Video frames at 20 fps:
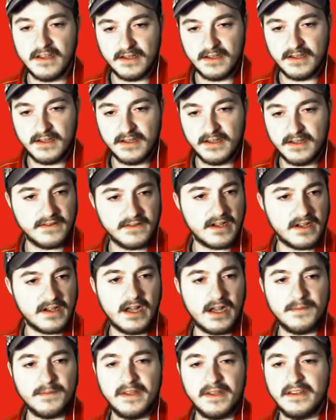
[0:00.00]
leave a
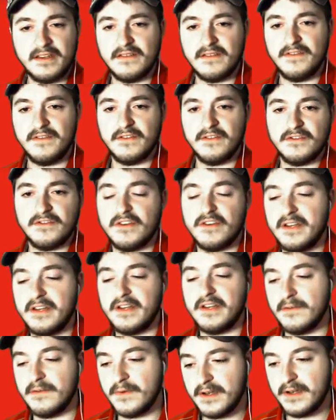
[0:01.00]
comment if you enjoyed
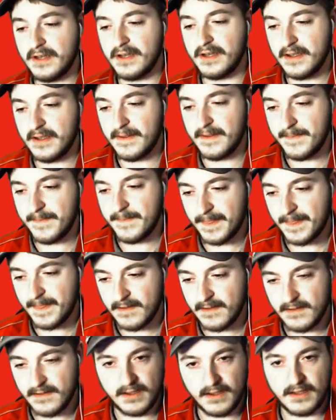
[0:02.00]
it, whatnot.
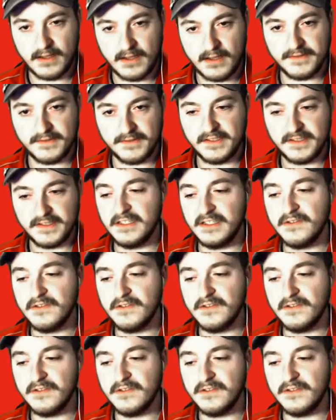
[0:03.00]
I'll see you